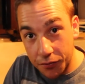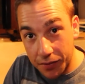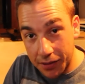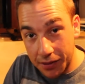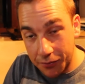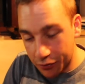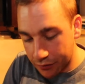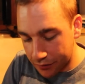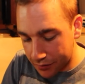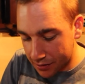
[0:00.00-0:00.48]
many
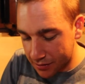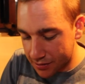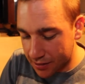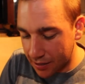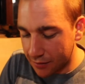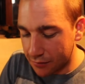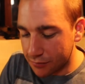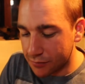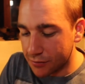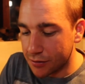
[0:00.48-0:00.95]
more of these
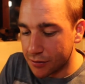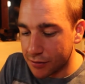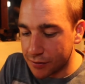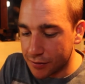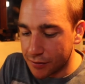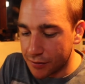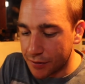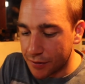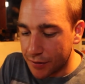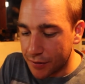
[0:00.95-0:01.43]
now.
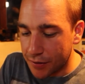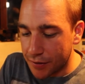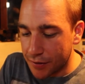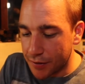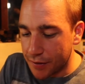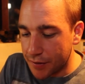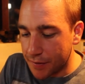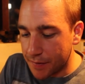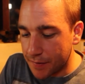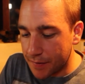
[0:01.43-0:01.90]

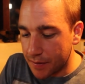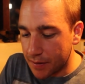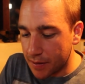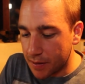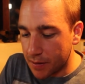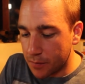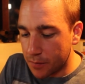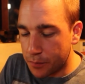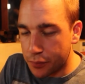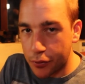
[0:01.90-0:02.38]

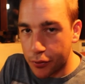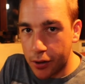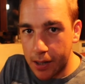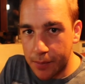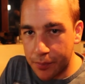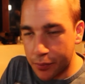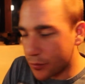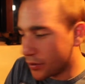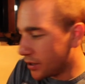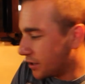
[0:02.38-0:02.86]

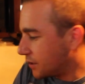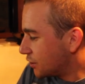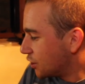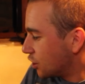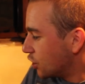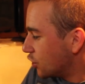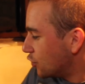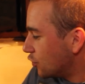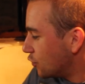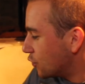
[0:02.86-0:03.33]
Bribery
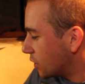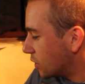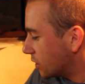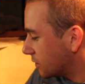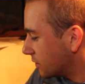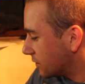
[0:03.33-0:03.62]
2,